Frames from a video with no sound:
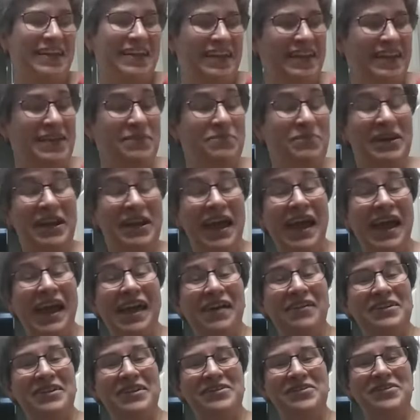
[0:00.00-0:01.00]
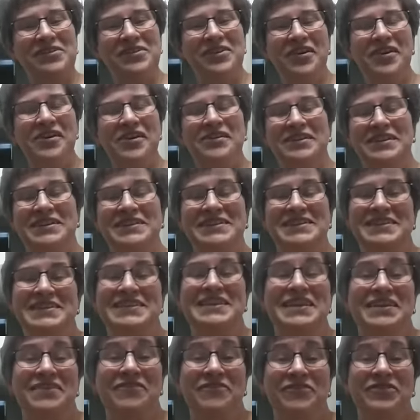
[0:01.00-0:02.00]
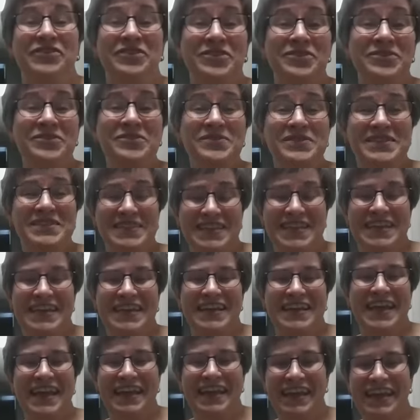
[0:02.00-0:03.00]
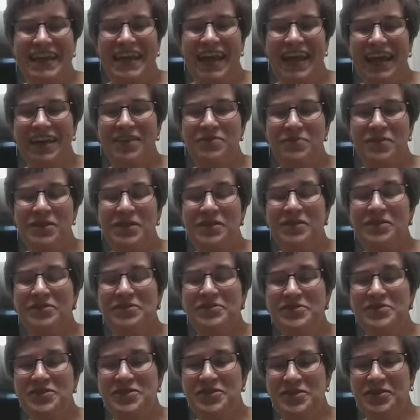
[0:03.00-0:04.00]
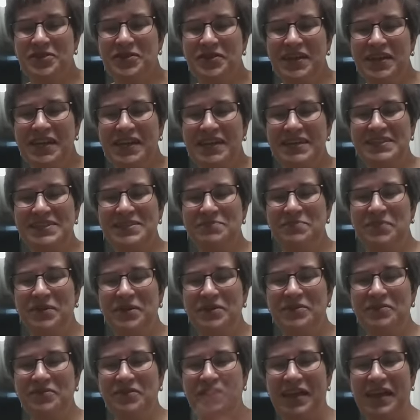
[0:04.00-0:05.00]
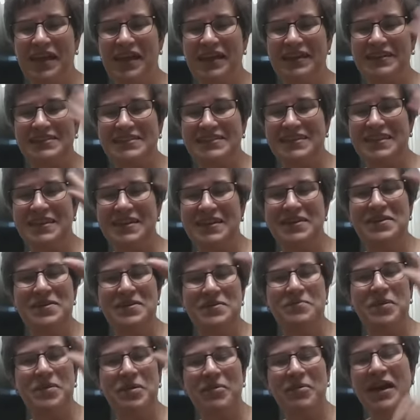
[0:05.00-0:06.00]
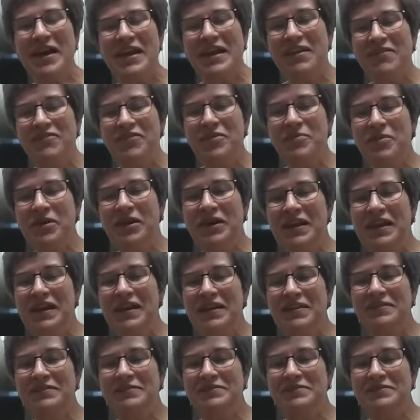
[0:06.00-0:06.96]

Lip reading: Keep an eye out in your yard and see if you see any caterpillars turning into butterflies. Bye-bye, everybody.